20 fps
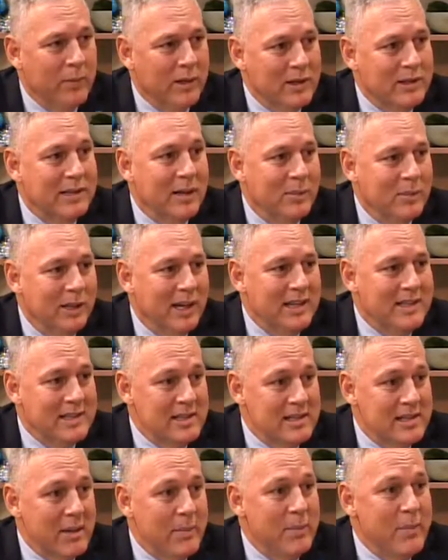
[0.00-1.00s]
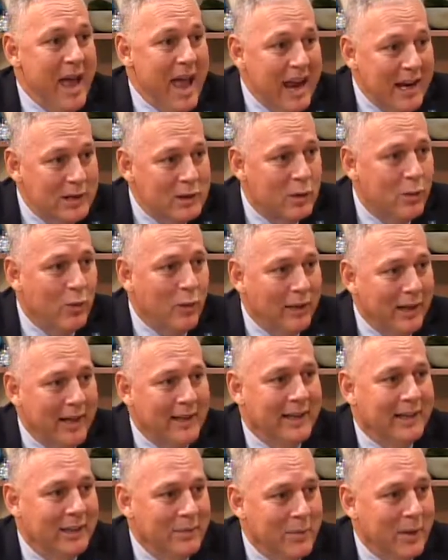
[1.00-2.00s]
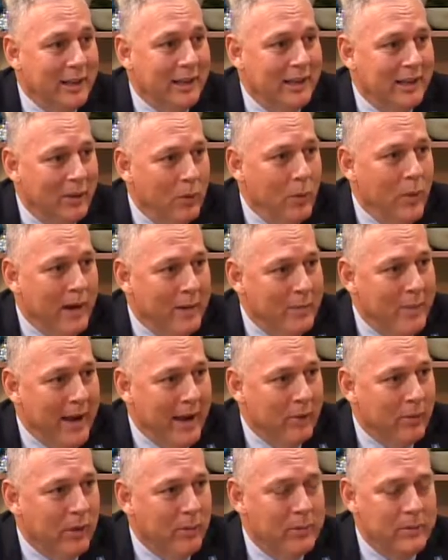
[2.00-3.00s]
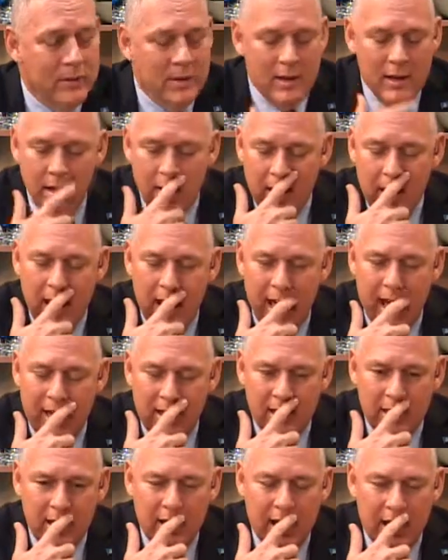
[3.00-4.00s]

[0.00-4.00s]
In some cases, the banks who were lending the money went bankrupt. And